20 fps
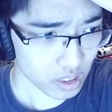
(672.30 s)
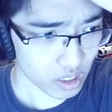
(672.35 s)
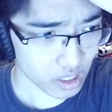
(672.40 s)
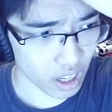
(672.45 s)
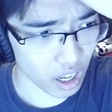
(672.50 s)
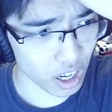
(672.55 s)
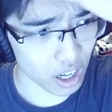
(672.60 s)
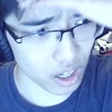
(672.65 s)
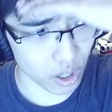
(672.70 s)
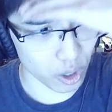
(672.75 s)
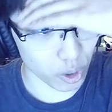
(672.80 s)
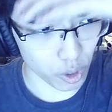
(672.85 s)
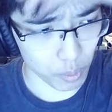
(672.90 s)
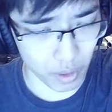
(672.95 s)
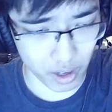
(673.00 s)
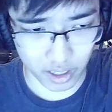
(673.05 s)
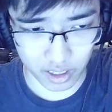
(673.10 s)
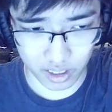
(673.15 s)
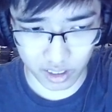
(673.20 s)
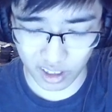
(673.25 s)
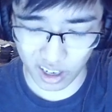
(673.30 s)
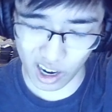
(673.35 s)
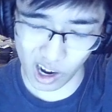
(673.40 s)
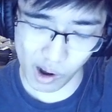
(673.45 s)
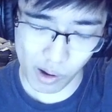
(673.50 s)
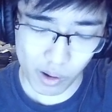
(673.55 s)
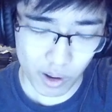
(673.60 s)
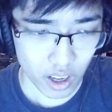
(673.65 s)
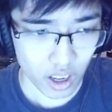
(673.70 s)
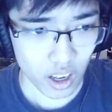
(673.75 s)
Ogremon,
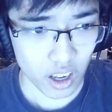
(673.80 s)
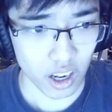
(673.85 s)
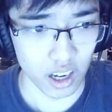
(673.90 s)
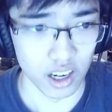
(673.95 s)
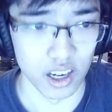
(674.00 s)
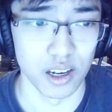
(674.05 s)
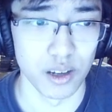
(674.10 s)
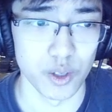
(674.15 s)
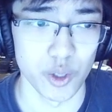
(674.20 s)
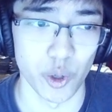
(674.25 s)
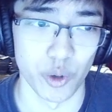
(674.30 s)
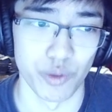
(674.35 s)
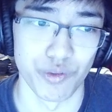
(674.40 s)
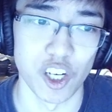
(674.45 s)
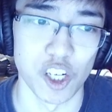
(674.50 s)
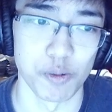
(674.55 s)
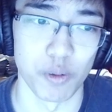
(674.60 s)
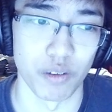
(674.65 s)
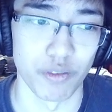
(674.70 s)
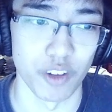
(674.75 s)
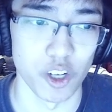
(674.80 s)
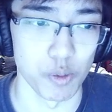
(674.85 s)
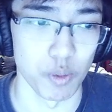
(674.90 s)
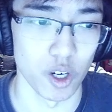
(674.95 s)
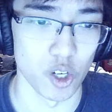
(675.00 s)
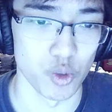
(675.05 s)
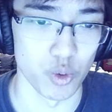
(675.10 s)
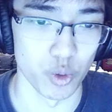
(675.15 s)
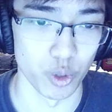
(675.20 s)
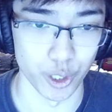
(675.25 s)
no. So Vegiemon. Vegiemon
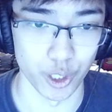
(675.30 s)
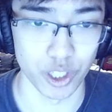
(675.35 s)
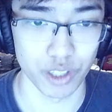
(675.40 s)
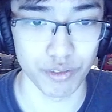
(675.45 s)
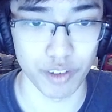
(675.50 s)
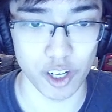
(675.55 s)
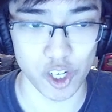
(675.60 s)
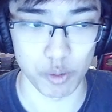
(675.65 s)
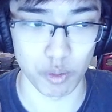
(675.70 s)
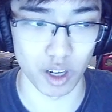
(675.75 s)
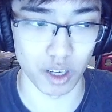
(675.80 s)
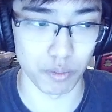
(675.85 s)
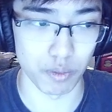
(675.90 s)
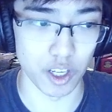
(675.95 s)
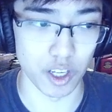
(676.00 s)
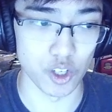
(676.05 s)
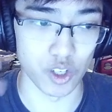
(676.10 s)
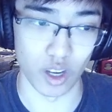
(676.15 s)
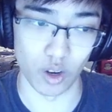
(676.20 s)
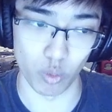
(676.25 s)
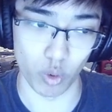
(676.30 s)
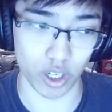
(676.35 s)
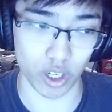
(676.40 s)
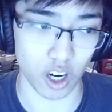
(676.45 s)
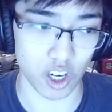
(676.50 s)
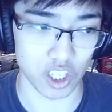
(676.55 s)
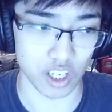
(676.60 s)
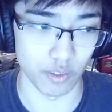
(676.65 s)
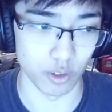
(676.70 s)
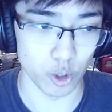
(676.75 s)
is really good. Vegiemon is a
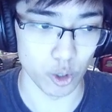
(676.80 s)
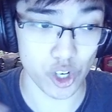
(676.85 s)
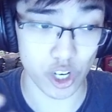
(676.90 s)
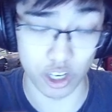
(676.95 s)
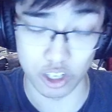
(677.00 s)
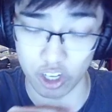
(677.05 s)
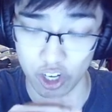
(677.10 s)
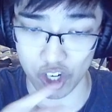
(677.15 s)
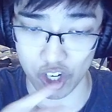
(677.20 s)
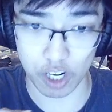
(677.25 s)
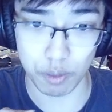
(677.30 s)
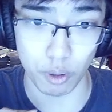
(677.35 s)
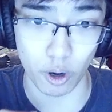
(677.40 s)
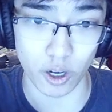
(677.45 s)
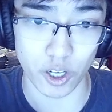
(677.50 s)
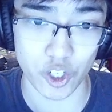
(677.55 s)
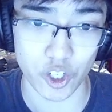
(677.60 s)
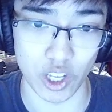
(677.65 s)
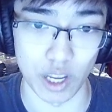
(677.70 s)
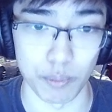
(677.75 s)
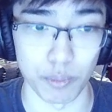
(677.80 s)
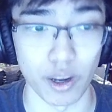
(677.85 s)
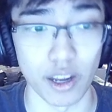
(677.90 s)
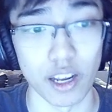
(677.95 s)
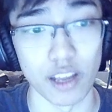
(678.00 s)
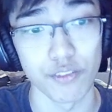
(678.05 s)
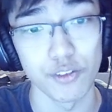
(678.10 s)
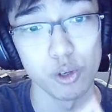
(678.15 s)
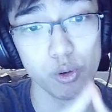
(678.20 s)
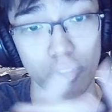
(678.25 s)
1-cost evolution. It's a cheap hard slam. And
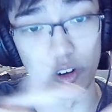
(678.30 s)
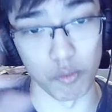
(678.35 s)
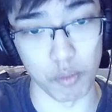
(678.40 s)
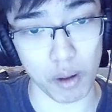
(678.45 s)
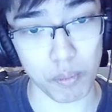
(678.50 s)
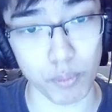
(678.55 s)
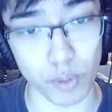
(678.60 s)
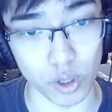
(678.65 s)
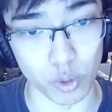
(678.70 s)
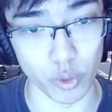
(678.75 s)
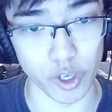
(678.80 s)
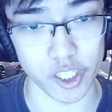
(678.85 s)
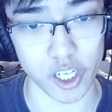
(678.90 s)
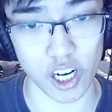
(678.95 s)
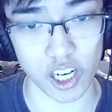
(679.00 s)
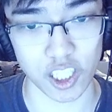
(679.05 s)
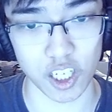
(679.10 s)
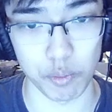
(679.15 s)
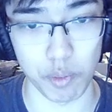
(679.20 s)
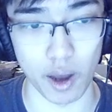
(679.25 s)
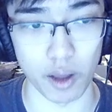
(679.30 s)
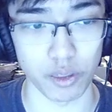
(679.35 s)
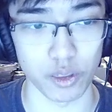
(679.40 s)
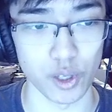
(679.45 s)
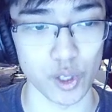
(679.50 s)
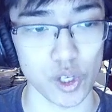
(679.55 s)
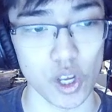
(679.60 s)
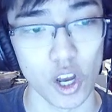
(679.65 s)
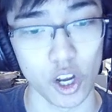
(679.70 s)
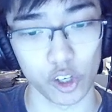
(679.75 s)
if you remember, we talked about
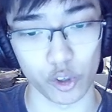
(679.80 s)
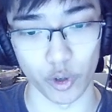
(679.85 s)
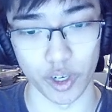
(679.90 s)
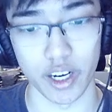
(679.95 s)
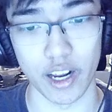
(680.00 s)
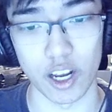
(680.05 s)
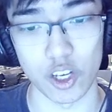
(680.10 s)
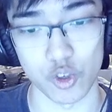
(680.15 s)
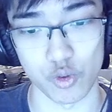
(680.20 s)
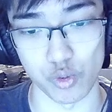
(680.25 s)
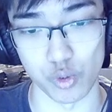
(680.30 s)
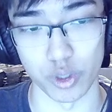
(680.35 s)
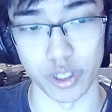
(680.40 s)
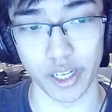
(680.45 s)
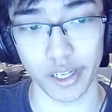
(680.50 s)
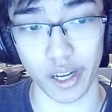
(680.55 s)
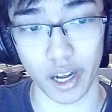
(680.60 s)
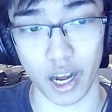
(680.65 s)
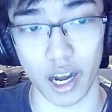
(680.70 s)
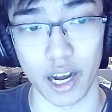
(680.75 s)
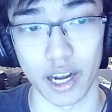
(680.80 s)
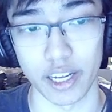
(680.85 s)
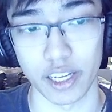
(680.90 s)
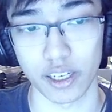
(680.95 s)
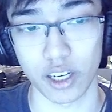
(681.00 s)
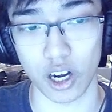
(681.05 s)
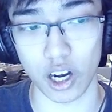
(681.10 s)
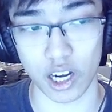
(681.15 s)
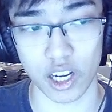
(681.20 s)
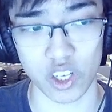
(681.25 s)
this. Green has really high
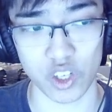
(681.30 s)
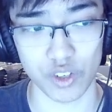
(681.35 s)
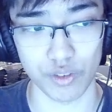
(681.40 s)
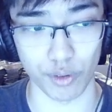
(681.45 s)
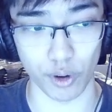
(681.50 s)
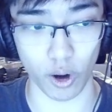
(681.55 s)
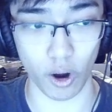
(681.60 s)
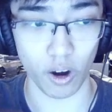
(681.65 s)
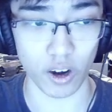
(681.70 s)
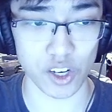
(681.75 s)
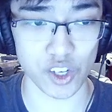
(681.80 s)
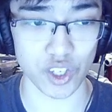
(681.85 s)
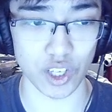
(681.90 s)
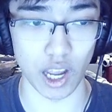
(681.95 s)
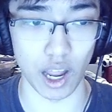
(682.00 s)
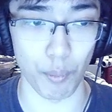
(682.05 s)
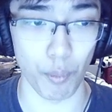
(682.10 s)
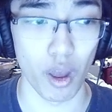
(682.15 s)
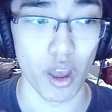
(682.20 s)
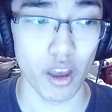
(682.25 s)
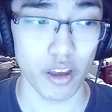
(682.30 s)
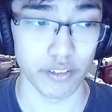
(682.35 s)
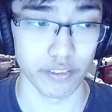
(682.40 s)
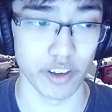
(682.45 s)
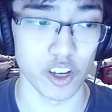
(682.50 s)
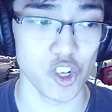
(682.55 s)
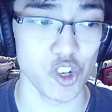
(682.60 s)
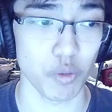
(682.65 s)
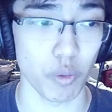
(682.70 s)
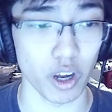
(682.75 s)
costs for hard slam.
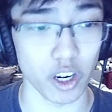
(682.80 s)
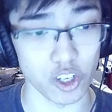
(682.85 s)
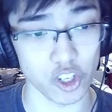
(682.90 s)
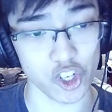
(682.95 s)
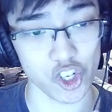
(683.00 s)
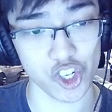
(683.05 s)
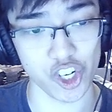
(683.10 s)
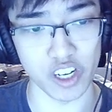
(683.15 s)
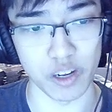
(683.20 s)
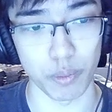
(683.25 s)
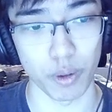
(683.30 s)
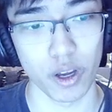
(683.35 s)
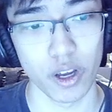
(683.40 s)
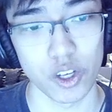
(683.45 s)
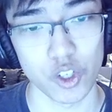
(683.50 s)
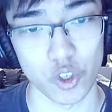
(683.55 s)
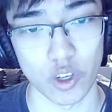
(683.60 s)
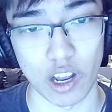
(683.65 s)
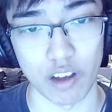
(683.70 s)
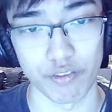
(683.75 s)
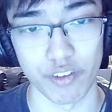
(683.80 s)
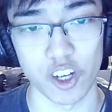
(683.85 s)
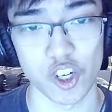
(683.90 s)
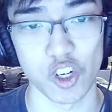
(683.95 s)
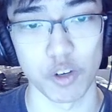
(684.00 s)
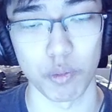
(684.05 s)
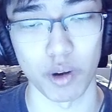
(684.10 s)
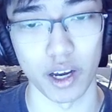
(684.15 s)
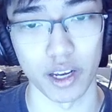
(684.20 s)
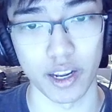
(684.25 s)
Vegiemon is cheap. So now
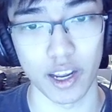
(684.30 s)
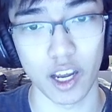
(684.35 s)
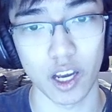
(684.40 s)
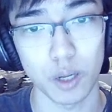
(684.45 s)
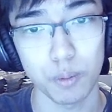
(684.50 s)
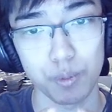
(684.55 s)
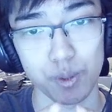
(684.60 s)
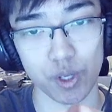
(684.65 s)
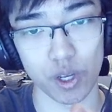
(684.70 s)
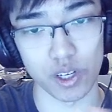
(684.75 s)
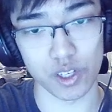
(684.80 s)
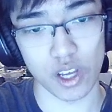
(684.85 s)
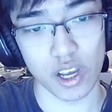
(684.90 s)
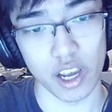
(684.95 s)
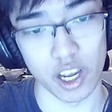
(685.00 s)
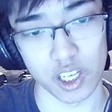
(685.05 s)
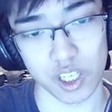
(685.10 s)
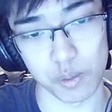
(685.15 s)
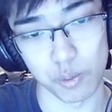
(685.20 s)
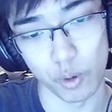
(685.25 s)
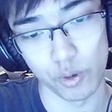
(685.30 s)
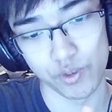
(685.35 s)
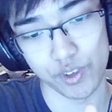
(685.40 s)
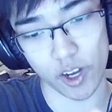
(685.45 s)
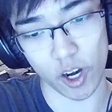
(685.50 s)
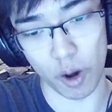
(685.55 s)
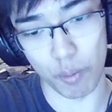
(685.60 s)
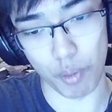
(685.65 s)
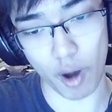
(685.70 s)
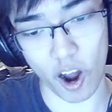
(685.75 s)
Vegiemon helps us. It smooths
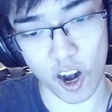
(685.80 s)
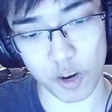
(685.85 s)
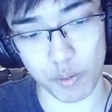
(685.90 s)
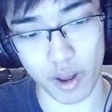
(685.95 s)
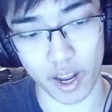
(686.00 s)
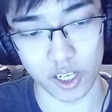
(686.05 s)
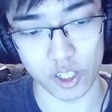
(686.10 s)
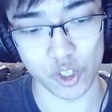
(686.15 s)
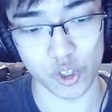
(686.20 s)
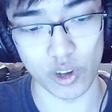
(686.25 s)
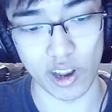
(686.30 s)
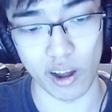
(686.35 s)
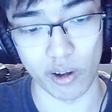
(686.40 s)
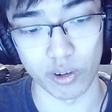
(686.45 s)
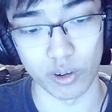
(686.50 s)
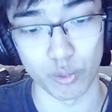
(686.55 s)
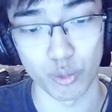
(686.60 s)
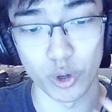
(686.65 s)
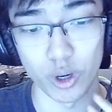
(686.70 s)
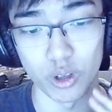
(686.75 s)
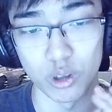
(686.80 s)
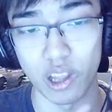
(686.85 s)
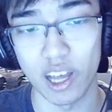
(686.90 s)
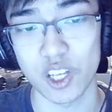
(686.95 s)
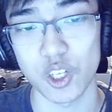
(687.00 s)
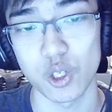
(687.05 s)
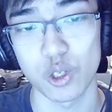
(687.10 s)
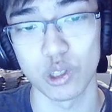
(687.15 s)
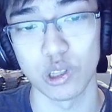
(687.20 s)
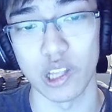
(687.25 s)
at our bottom end. So now we're
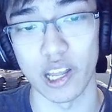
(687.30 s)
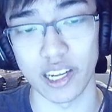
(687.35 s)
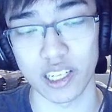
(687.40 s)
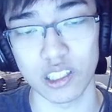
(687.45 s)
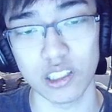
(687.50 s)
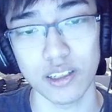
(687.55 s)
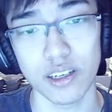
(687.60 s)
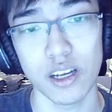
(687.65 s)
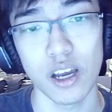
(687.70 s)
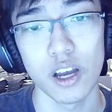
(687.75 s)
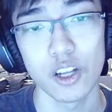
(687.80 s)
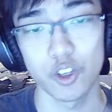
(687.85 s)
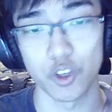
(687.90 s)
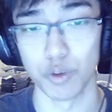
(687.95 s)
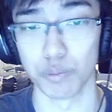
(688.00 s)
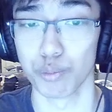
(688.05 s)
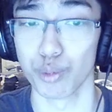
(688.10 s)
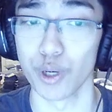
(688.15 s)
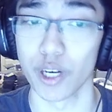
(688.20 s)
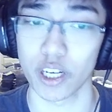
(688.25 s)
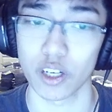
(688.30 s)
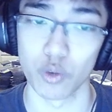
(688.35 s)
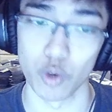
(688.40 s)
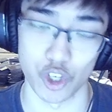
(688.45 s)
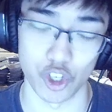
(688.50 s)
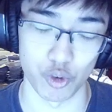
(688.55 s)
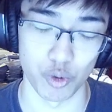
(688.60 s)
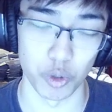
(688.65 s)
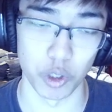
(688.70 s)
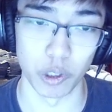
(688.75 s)
less likely to brick, which
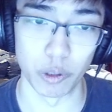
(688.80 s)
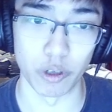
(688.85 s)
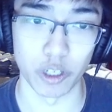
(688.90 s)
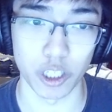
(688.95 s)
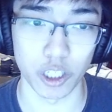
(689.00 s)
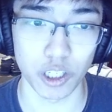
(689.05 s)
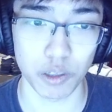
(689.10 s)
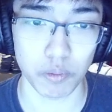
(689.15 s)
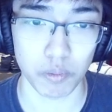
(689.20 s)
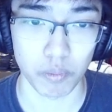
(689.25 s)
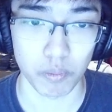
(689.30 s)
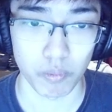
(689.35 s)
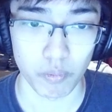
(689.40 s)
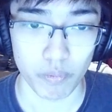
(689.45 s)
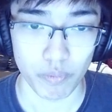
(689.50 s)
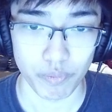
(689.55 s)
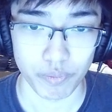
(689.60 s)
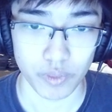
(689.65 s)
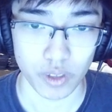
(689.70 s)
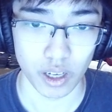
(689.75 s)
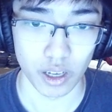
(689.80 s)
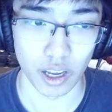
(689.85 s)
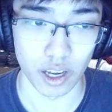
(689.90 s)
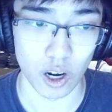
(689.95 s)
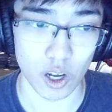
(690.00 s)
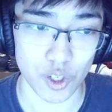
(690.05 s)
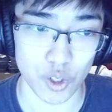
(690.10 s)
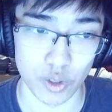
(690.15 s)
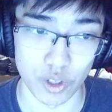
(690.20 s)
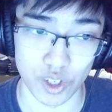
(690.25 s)
is really, really good. It
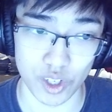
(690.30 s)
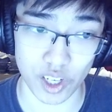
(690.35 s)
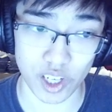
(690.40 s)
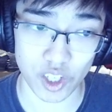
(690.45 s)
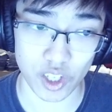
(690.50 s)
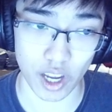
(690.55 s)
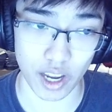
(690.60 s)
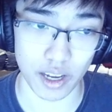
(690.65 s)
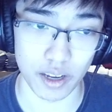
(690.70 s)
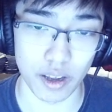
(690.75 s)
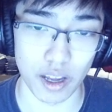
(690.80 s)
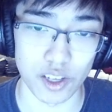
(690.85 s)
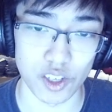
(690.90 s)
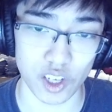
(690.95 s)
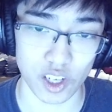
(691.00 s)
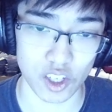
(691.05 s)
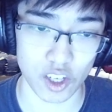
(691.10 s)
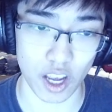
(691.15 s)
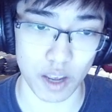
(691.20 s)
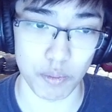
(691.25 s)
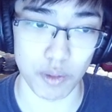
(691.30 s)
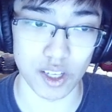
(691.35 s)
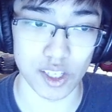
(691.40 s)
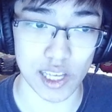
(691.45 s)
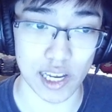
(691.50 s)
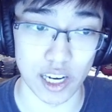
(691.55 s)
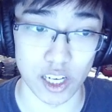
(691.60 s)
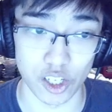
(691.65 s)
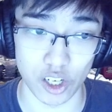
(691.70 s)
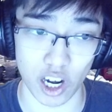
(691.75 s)
also is 6k, and 6k means
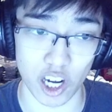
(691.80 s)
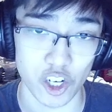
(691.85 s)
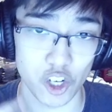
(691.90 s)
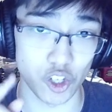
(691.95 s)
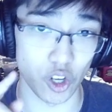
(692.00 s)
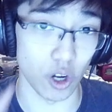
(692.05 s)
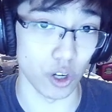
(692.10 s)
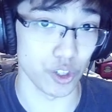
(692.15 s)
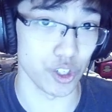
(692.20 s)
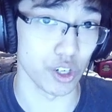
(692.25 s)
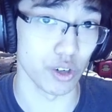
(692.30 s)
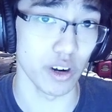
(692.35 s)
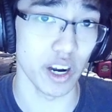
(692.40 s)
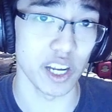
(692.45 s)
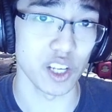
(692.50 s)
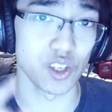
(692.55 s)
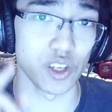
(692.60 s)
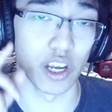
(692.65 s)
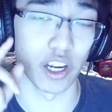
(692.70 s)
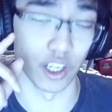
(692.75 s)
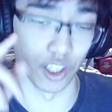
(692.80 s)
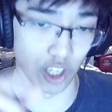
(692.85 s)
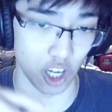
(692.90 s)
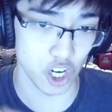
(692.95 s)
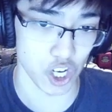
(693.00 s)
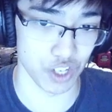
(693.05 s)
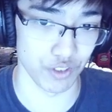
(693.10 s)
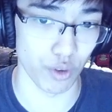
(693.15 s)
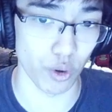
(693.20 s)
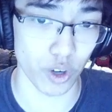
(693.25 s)
that it dodges Alter S. It
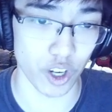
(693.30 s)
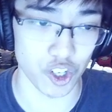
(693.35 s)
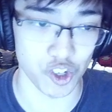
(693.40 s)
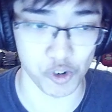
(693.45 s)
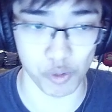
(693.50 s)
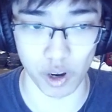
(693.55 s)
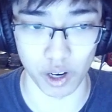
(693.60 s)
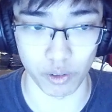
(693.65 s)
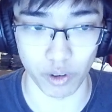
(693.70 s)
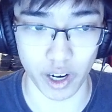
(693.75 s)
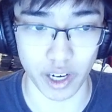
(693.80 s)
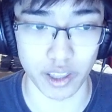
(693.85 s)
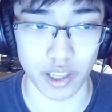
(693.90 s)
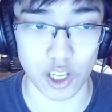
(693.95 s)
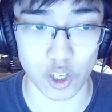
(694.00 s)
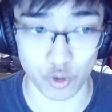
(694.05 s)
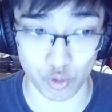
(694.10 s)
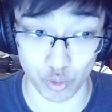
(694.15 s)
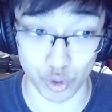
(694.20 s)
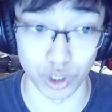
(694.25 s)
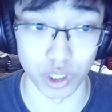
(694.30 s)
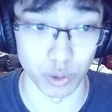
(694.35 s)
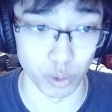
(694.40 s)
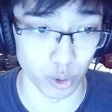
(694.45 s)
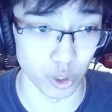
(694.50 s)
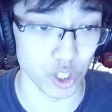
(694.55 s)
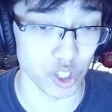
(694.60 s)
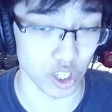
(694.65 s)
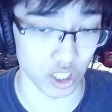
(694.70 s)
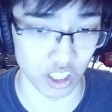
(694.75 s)
dodges Volcantramon, right? That's really,
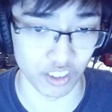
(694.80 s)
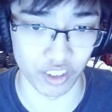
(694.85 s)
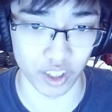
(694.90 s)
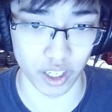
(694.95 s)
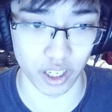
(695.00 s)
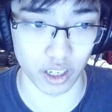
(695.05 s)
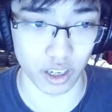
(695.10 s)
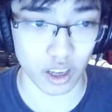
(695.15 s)
really significant.